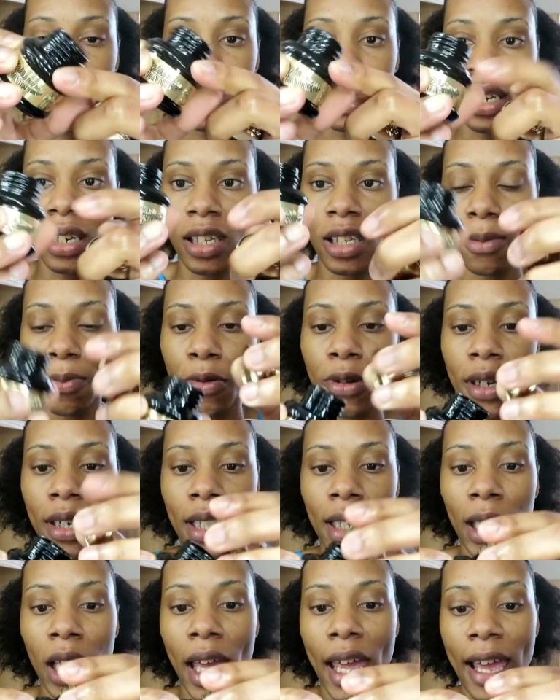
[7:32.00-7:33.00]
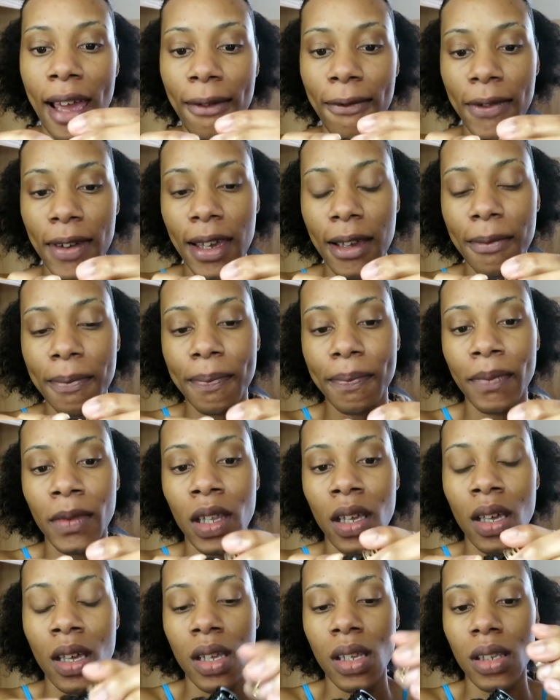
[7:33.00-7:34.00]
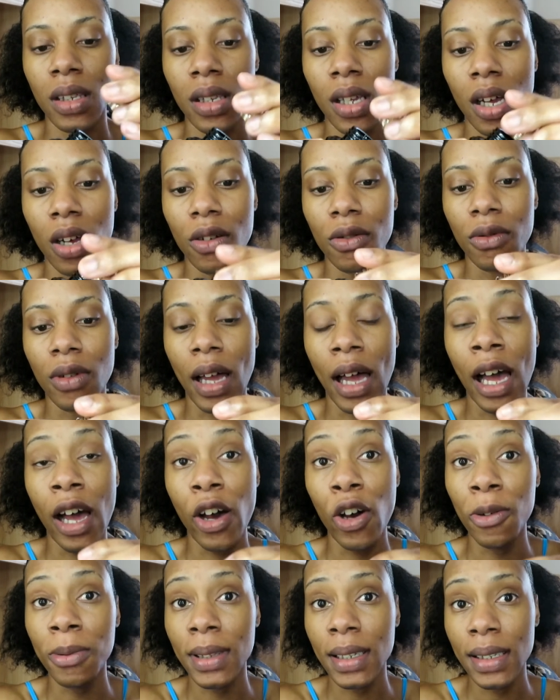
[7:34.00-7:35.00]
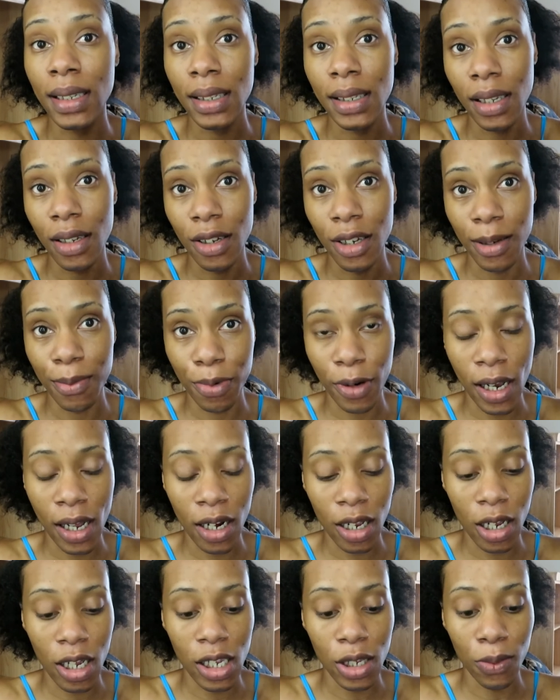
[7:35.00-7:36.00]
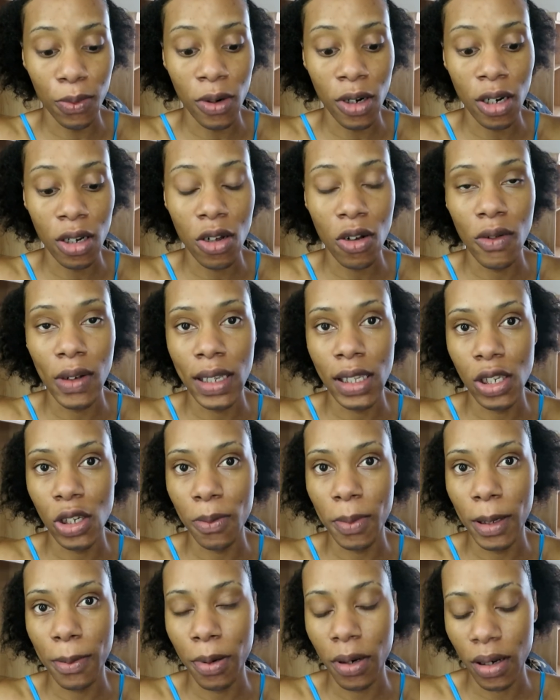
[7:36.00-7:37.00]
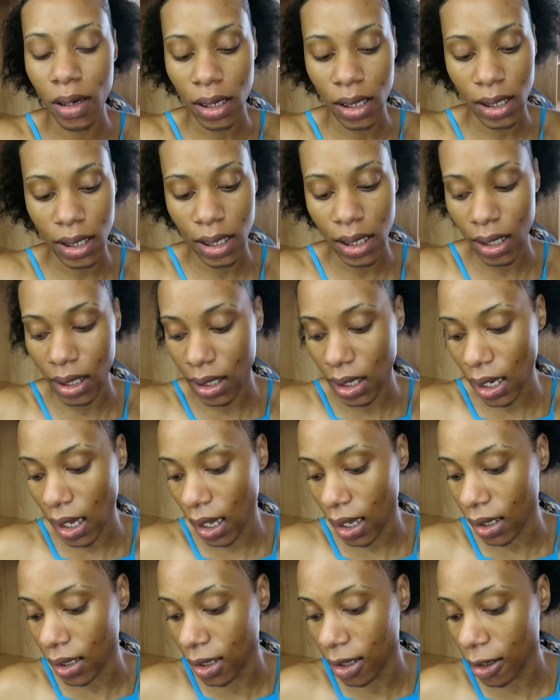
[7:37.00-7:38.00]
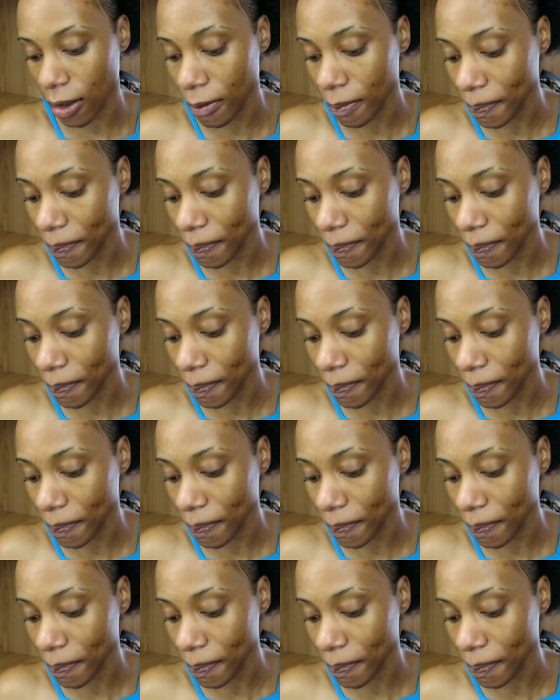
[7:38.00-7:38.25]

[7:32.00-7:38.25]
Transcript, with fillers: and it is pretty heavy. So I hope this is a good product because we're going to be putting it to the test.